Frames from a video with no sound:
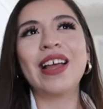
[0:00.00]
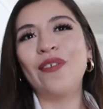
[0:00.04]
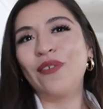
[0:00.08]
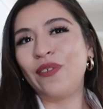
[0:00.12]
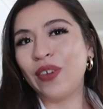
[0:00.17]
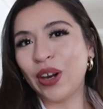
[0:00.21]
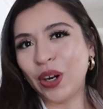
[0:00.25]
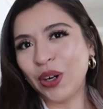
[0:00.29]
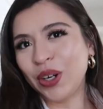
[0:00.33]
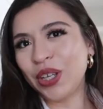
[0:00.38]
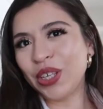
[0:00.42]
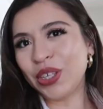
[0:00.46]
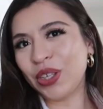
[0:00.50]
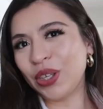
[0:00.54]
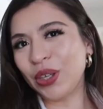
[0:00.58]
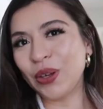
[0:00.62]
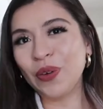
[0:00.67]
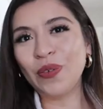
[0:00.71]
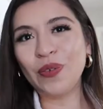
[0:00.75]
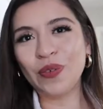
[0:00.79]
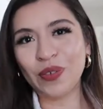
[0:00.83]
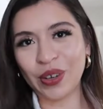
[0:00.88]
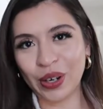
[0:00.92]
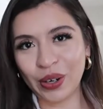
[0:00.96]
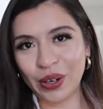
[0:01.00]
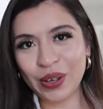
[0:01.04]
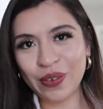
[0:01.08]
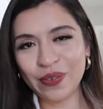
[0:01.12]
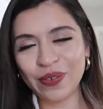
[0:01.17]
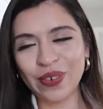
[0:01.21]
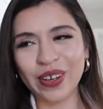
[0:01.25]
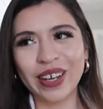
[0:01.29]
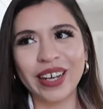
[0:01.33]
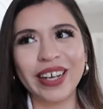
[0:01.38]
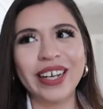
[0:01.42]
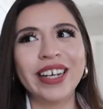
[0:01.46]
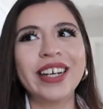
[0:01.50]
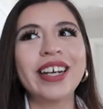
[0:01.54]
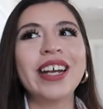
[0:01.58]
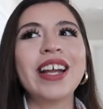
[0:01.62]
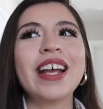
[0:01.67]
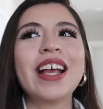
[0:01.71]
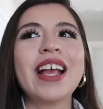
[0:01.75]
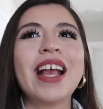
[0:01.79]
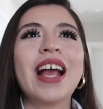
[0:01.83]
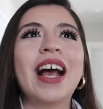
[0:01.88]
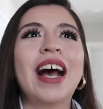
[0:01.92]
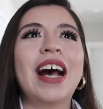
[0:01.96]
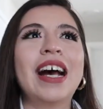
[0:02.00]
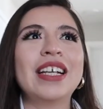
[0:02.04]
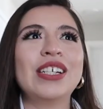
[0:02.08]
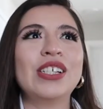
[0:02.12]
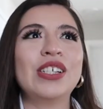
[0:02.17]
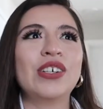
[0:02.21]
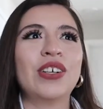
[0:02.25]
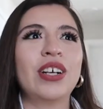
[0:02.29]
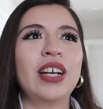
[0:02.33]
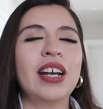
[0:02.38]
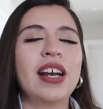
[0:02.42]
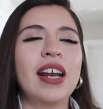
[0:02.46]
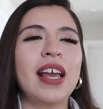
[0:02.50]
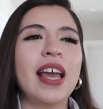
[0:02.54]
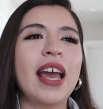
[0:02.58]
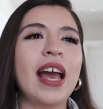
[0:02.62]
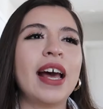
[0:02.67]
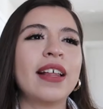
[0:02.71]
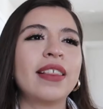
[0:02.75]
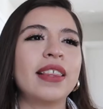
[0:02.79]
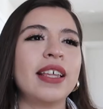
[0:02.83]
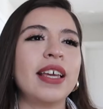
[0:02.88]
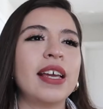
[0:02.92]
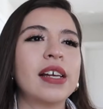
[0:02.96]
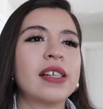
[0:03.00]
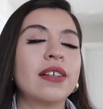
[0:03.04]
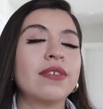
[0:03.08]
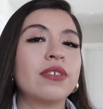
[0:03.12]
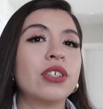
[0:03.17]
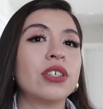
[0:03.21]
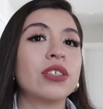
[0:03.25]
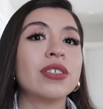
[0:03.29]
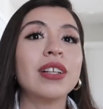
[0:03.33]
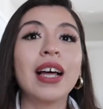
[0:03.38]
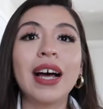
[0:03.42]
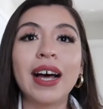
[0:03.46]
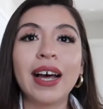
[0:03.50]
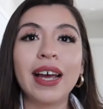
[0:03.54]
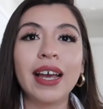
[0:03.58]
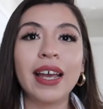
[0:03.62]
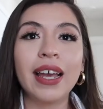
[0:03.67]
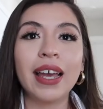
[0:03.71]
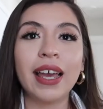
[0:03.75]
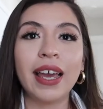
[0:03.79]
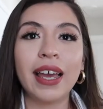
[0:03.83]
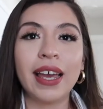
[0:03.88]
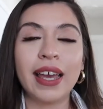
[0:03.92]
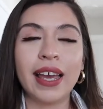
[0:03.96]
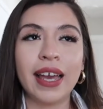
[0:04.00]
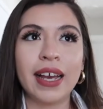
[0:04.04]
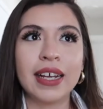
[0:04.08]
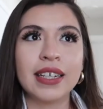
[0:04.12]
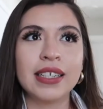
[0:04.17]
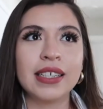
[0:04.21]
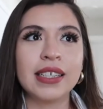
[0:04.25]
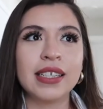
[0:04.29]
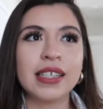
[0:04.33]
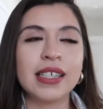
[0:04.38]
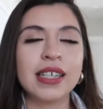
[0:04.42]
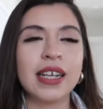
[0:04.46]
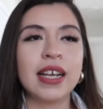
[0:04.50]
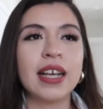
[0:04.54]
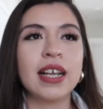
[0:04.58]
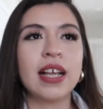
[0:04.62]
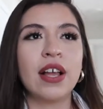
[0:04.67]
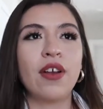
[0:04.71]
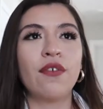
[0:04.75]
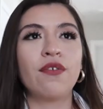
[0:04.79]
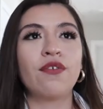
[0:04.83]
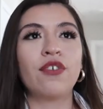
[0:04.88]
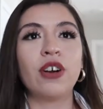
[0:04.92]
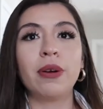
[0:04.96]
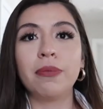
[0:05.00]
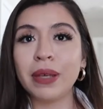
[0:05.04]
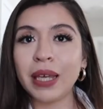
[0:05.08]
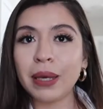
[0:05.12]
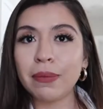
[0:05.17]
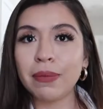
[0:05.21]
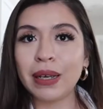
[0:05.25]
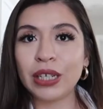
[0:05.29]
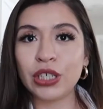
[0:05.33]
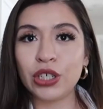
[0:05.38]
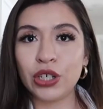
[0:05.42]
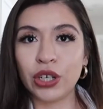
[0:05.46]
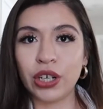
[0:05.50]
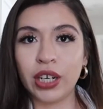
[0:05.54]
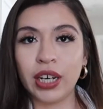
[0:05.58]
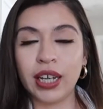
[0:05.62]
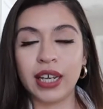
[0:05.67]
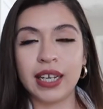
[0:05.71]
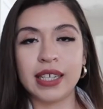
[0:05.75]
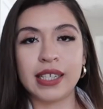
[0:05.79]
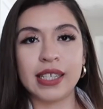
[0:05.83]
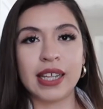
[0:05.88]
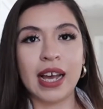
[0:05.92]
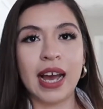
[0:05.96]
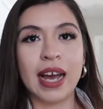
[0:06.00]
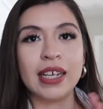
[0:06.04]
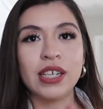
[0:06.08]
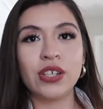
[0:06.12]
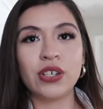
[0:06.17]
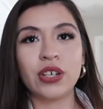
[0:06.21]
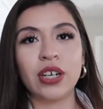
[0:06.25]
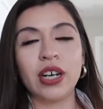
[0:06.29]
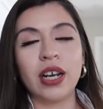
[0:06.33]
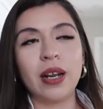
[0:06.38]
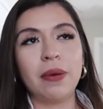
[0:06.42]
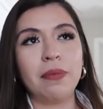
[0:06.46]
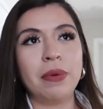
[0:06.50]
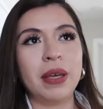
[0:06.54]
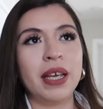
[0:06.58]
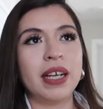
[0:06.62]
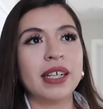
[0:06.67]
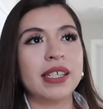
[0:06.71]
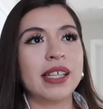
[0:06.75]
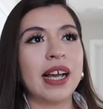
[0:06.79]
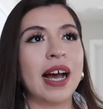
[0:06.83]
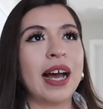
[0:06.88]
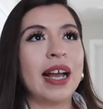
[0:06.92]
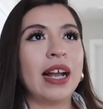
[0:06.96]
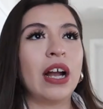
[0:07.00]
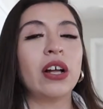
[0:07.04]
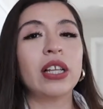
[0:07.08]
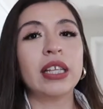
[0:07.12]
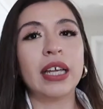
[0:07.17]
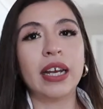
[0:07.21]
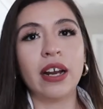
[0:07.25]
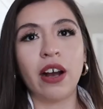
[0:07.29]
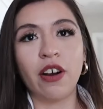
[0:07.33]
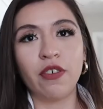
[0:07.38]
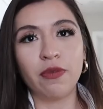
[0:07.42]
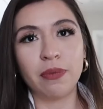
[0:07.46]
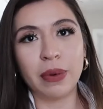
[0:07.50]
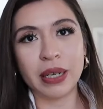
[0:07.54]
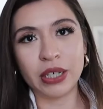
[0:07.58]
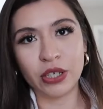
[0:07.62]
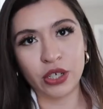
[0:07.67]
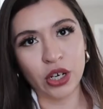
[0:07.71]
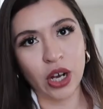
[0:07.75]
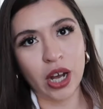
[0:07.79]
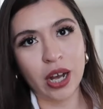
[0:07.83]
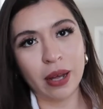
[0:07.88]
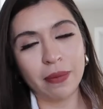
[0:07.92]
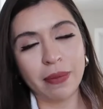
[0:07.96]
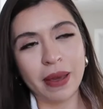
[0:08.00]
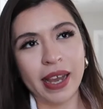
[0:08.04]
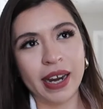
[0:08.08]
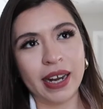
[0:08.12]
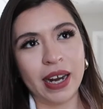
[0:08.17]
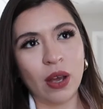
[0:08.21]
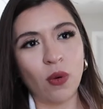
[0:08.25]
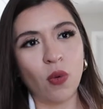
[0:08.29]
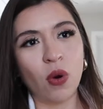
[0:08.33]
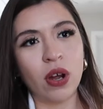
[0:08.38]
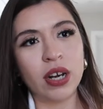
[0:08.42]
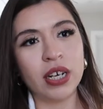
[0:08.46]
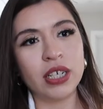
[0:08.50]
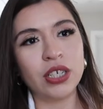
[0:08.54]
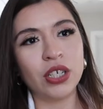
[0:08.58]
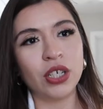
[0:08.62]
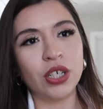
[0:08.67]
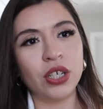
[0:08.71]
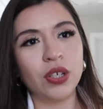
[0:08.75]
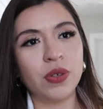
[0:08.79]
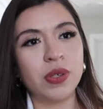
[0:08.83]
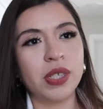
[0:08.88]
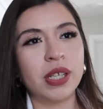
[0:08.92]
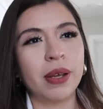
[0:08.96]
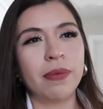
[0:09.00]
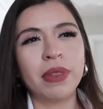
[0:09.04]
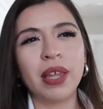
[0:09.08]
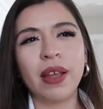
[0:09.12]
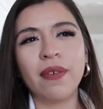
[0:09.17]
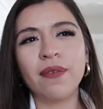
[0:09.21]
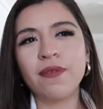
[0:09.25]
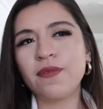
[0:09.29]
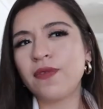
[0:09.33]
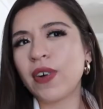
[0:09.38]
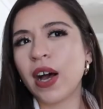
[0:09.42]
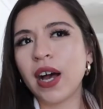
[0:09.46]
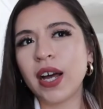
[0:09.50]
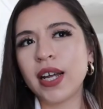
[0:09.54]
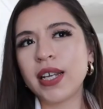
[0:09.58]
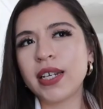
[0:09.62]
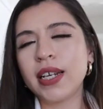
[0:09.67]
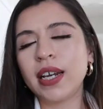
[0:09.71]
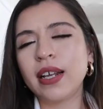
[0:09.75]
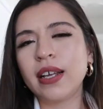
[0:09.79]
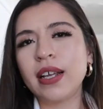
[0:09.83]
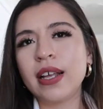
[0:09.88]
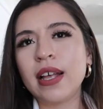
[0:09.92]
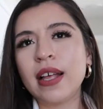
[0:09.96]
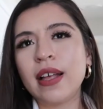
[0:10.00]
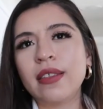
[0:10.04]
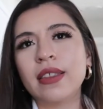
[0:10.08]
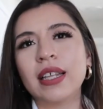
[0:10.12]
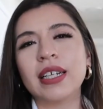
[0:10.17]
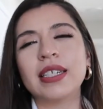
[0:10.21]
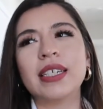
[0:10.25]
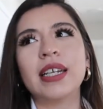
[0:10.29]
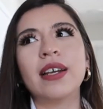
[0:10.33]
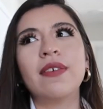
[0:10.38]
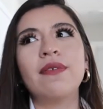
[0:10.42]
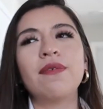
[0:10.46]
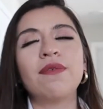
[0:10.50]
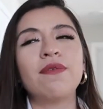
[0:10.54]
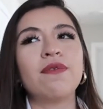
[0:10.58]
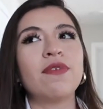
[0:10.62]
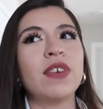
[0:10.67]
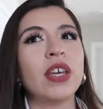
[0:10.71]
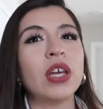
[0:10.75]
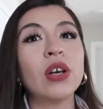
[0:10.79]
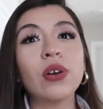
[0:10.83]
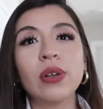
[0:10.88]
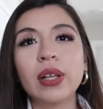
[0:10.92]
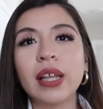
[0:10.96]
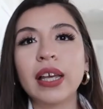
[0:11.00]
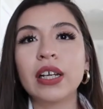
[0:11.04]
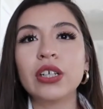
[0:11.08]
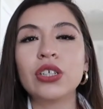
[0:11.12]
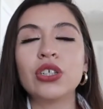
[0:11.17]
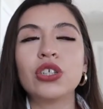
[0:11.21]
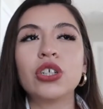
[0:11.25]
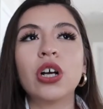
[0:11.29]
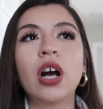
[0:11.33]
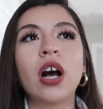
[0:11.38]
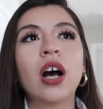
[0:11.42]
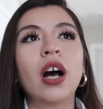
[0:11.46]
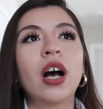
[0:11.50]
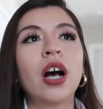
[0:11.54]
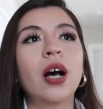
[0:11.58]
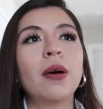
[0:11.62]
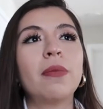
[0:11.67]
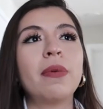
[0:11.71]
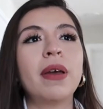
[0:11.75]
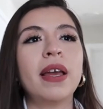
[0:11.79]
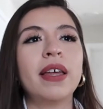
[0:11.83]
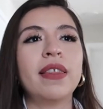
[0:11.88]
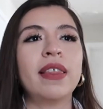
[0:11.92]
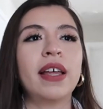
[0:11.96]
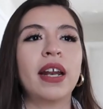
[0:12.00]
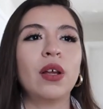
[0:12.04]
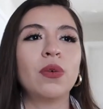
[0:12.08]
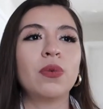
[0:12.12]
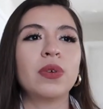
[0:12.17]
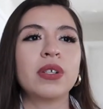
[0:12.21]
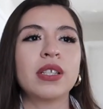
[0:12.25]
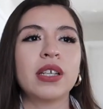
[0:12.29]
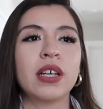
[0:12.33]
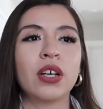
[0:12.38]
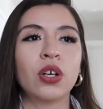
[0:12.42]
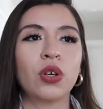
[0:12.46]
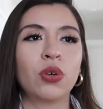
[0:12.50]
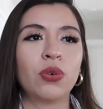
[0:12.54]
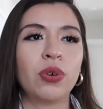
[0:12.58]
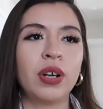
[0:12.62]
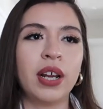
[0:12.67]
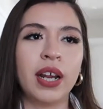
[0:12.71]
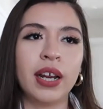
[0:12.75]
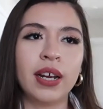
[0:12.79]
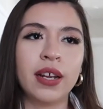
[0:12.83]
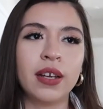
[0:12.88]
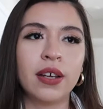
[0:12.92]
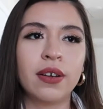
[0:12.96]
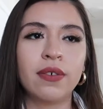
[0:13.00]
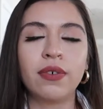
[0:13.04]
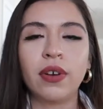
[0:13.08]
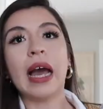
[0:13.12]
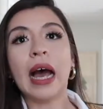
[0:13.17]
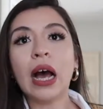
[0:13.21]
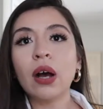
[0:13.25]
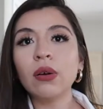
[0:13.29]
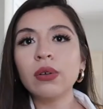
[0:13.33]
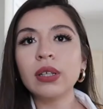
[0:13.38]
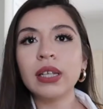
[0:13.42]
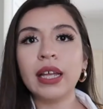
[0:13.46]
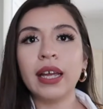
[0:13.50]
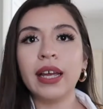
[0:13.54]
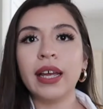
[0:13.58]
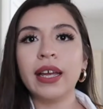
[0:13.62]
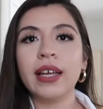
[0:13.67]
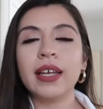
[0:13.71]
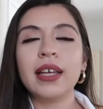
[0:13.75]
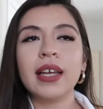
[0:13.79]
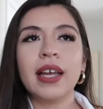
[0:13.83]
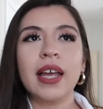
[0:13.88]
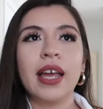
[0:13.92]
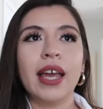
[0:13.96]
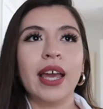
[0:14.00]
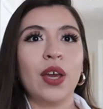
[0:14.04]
Very cute, very fun. I started it at the end of July, and for me, my journey is I started it because I got laid off my job and I wanted to do something fun that didn't feel like a job, that it was a creative outlet.